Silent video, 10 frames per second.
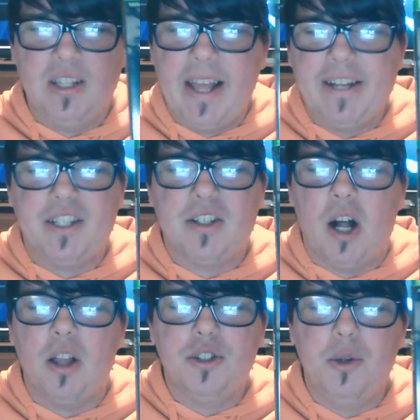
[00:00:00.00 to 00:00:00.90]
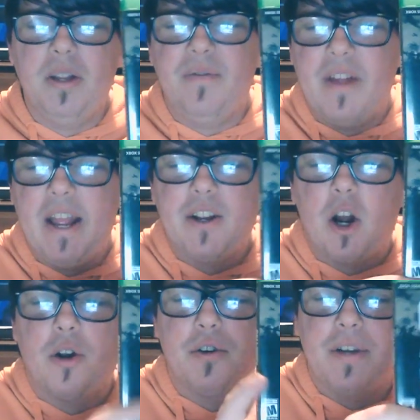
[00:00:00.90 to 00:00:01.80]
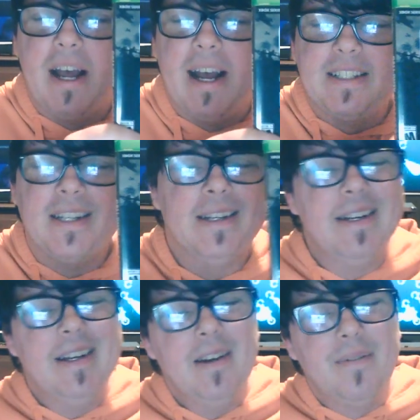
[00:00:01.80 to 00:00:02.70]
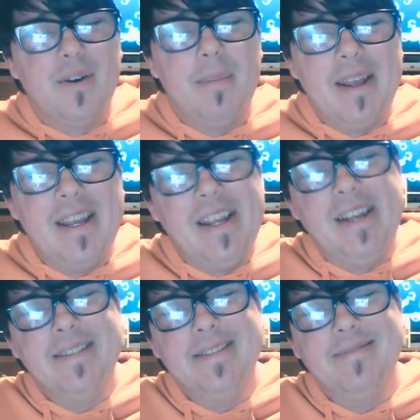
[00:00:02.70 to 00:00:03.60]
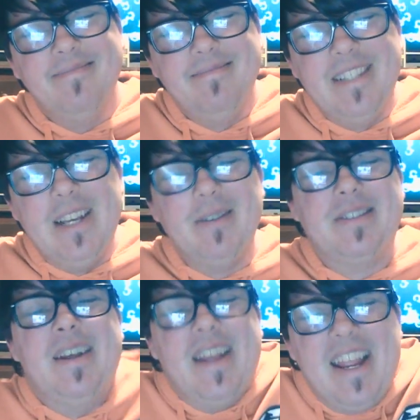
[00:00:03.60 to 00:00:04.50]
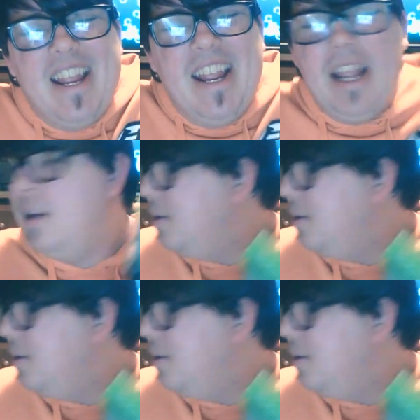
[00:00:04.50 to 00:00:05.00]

liked Call of Duty Vanguard or not. For me, it was eh.